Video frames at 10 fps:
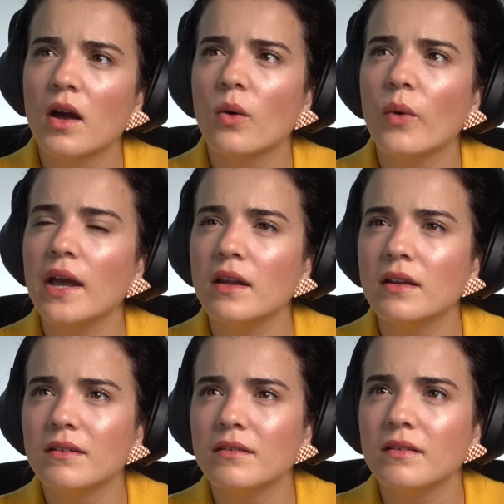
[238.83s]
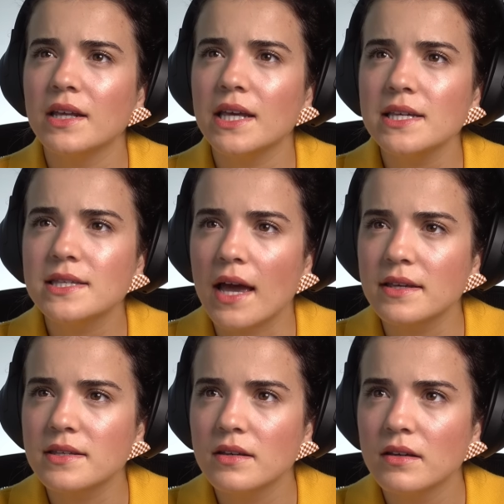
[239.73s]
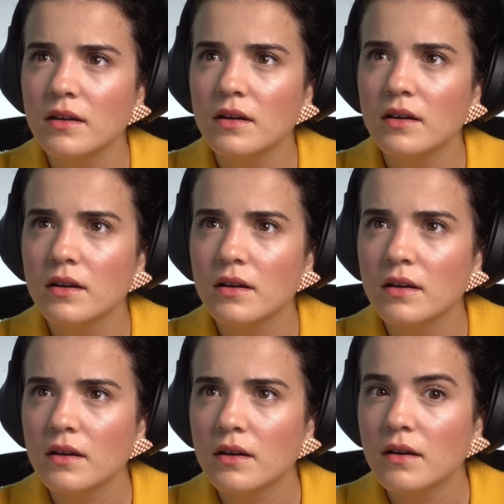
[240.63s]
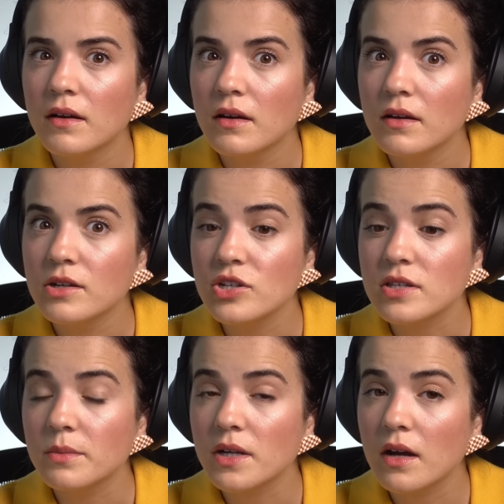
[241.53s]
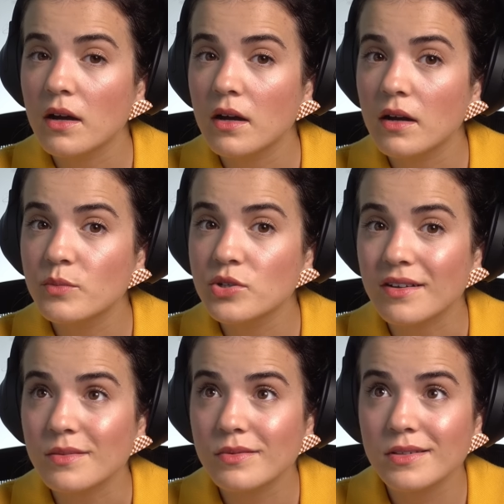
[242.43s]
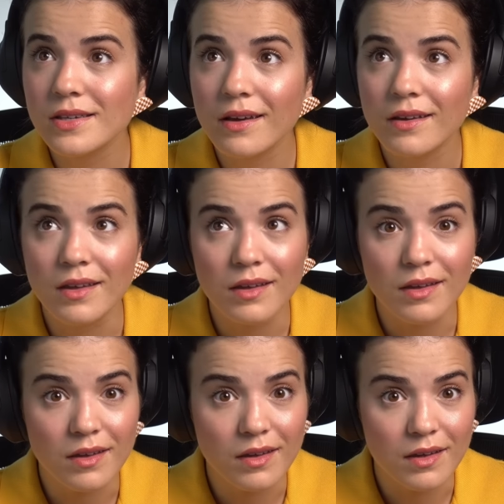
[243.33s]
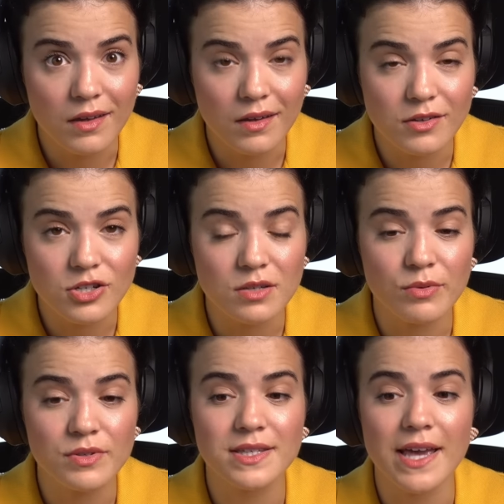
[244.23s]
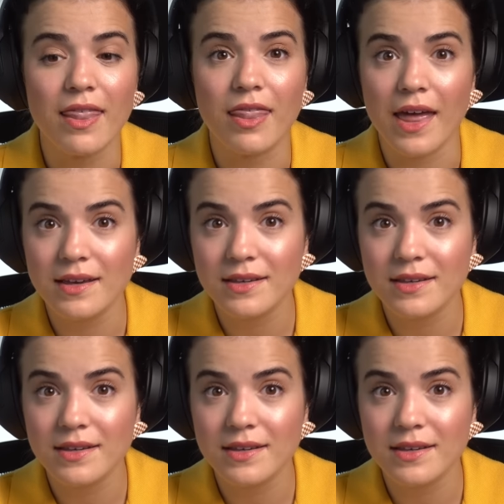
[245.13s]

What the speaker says: Wait. He says... She slipped up. She's not supposed to say he. She's supposed to say they